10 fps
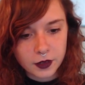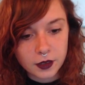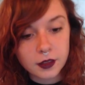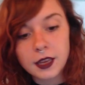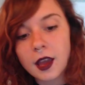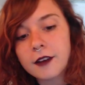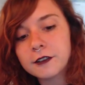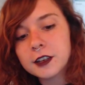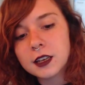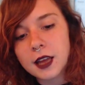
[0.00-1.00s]
The
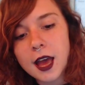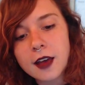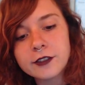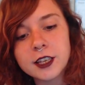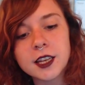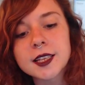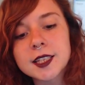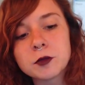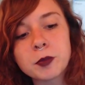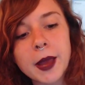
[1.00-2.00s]
evident heaviness
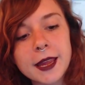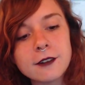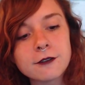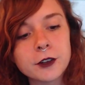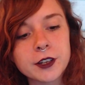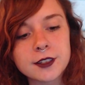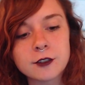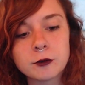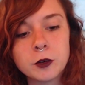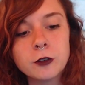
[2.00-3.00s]
and painfulness
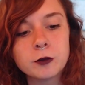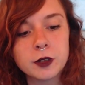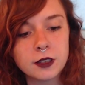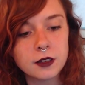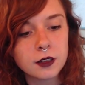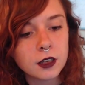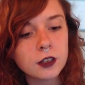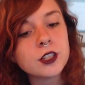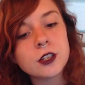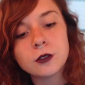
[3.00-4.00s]
of movement
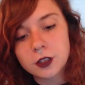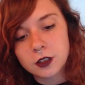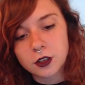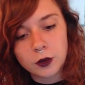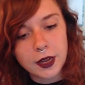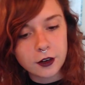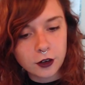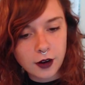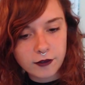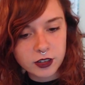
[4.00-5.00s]
due to the greater
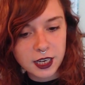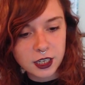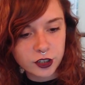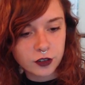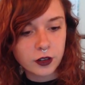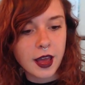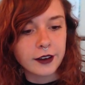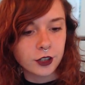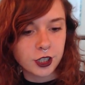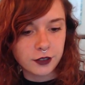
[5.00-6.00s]
gravitational
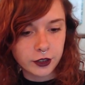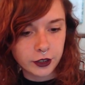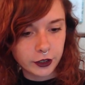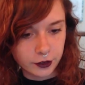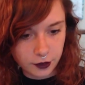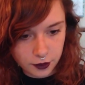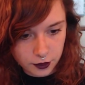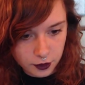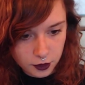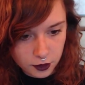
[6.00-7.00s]
energy of the Earth.
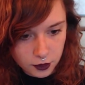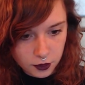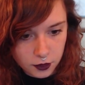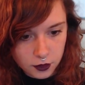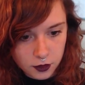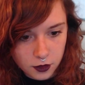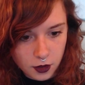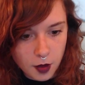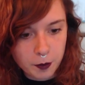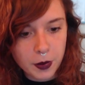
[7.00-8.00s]

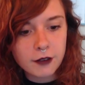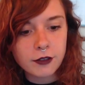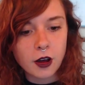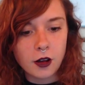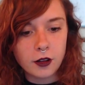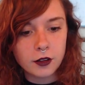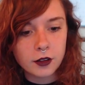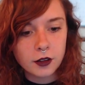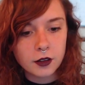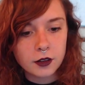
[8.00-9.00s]
Above all,
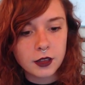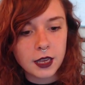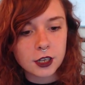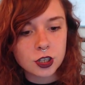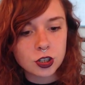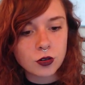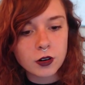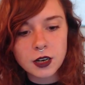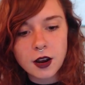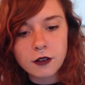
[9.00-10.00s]
the
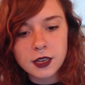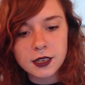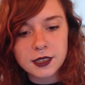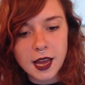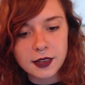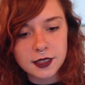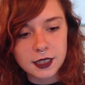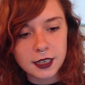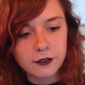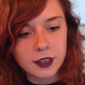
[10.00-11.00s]
extraordinary
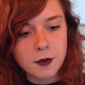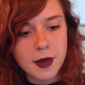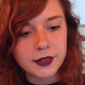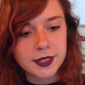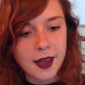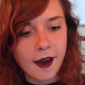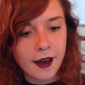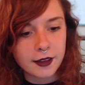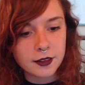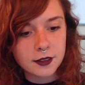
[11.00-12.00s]
intensity of the immense
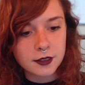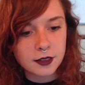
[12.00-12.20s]
eyes